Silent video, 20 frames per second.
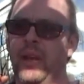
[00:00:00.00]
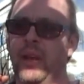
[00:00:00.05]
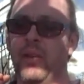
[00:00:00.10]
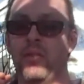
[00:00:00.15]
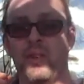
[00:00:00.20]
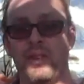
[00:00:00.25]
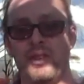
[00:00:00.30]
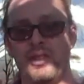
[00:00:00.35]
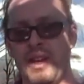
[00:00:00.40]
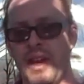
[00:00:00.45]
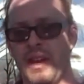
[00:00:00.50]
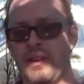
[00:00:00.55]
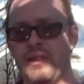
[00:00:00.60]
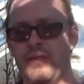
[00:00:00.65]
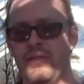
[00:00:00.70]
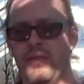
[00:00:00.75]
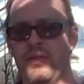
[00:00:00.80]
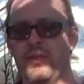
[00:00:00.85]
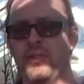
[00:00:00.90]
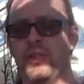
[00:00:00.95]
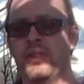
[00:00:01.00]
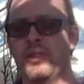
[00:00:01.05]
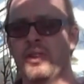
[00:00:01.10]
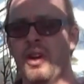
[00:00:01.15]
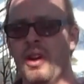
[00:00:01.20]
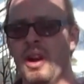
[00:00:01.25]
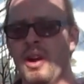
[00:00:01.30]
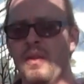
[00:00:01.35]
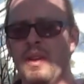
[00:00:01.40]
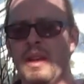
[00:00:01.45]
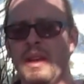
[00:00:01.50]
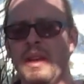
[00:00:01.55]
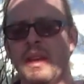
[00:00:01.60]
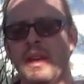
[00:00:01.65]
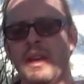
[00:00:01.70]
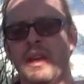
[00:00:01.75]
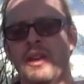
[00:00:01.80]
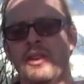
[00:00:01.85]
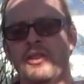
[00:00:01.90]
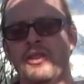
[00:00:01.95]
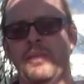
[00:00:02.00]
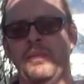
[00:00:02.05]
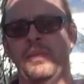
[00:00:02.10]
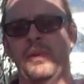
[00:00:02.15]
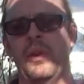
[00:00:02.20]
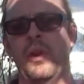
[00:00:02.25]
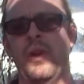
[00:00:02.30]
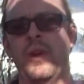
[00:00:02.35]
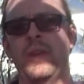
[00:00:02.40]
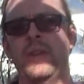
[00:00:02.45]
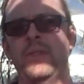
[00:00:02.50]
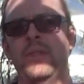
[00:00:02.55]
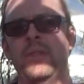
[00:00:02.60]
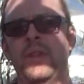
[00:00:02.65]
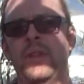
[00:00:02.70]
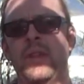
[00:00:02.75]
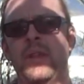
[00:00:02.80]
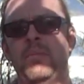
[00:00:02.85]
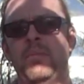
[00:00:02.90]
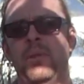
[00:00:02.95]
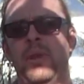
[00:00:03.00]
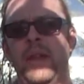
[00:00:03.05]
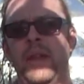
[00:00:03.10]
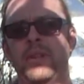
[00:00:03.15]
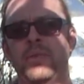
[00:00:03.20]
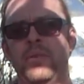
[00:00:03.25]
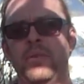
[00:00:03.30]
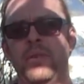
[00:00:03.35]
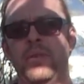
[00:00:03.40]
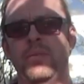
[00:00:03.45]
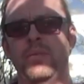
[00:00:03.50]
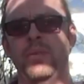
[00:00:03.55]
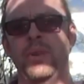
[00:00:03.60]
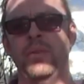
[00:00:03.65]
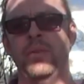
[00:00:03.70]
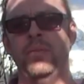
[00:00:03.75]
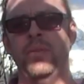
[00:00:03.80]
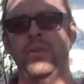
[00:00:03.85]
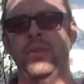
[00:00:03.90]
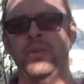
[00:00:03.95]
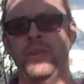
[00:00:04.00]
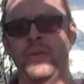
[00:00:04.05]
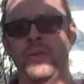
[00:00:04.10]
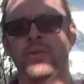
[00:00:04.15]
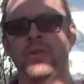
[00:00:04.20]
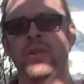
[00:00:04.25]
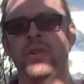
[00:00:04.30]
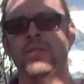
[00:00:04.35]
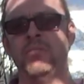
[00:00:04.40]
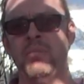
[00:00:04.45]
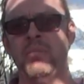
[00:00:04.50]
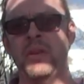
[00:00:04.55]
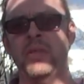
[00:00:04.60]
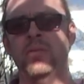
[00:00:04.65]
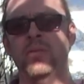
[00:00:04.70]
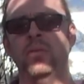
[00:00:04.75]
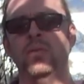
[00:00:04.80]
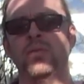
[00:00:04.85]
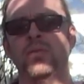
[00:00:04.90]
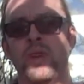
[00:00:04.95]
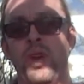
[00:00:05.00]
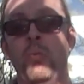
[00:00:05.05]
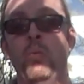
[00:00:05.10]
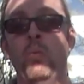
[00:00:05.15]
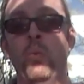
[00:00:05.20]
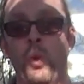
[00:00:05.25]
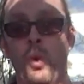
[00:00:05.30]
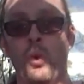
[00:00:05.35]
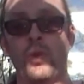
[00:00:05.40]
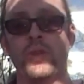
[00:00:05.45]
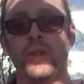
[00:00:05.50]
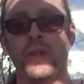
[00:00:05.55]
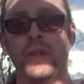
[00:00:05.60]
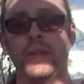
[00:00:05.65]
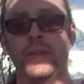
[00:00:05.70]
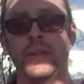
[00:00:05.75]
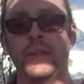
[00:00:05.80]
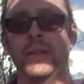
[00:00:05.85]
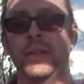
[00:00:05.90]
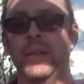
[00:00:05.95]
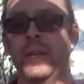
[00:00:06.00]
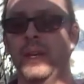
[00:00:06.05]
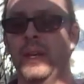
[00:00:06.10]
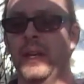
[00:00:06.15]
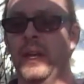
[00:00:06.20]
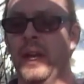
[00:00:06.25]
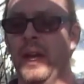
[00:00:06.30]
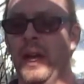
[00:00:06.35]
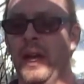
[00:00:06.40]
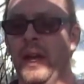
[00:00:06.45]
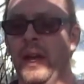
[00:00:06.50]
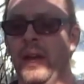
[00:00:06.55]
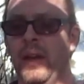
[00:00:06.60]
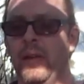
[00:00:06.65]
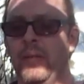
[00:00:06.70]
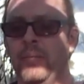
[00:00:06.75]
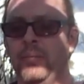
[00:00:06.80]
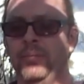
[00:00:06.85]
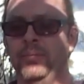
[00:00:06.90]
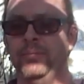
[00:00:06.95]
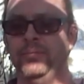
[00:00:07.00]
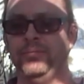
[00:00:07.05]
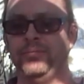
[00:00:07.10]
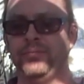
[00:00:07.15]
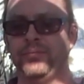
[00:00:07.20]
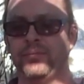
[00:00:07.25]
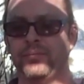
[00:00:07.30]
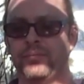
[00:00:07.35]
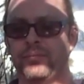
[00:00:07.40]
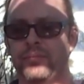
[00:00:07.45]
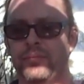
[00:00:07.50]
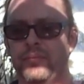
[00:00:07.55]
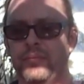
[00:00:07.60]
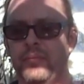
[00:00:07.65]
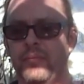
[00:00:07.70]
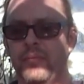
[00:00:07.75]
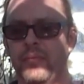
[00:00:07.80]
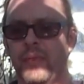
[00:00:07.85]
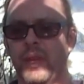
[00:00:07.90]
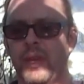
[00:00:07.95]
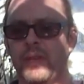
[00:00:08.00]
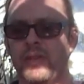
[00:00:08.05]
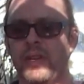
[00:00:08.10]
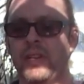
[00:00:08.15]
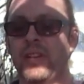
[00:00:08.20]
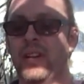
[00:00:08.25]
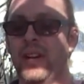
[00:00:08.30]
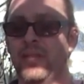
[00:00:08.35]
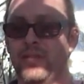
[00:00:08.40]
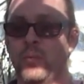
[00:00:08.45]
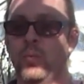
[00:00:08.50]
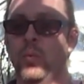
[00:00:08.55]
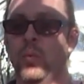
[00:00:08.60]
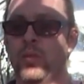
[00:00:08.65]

have got a secondary function, not only supplying the plant with nutrients, minerals and water, so you don't have to